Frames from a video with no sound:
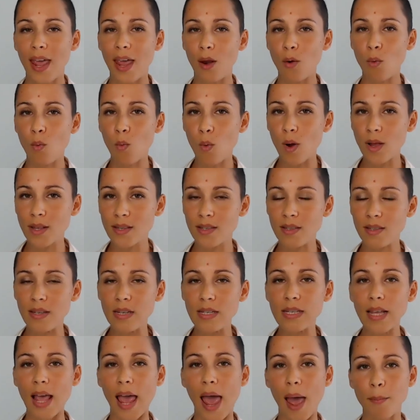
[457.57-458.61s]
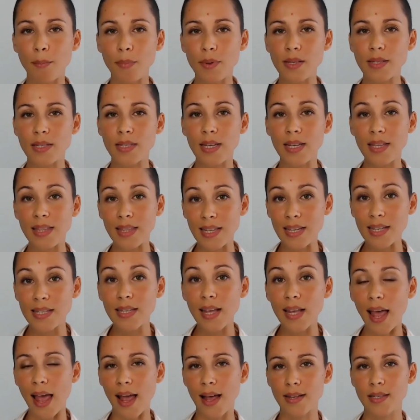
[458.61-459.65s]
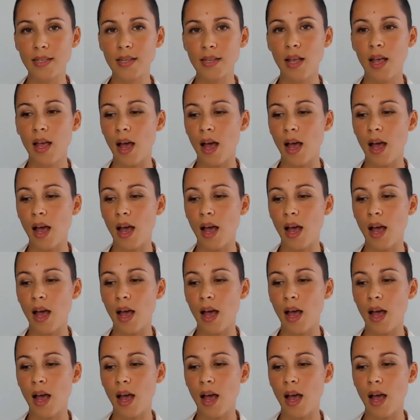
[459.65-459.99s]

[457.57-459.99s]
And once this happens, this has